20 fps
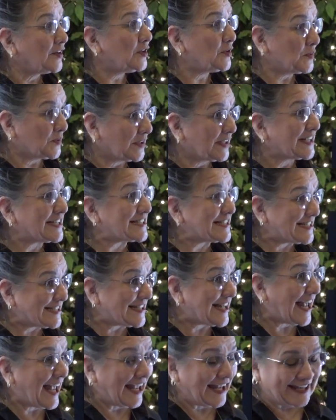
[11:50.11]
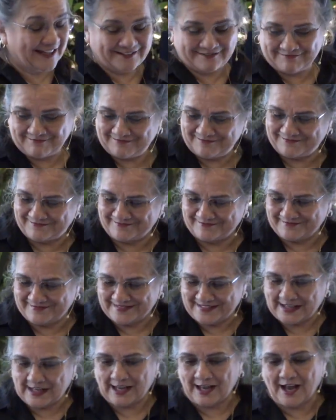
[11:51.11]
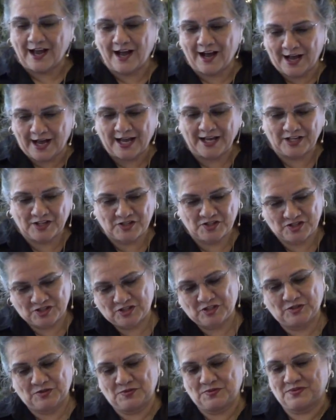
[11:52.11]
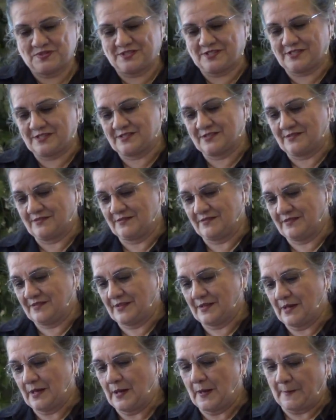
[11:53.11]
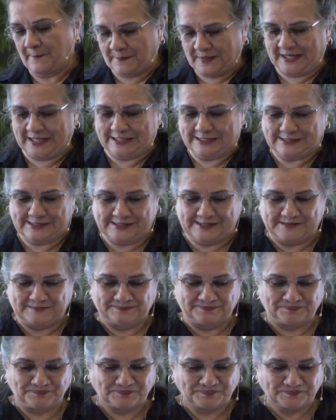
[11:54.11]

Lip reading: you can say, I choose peace.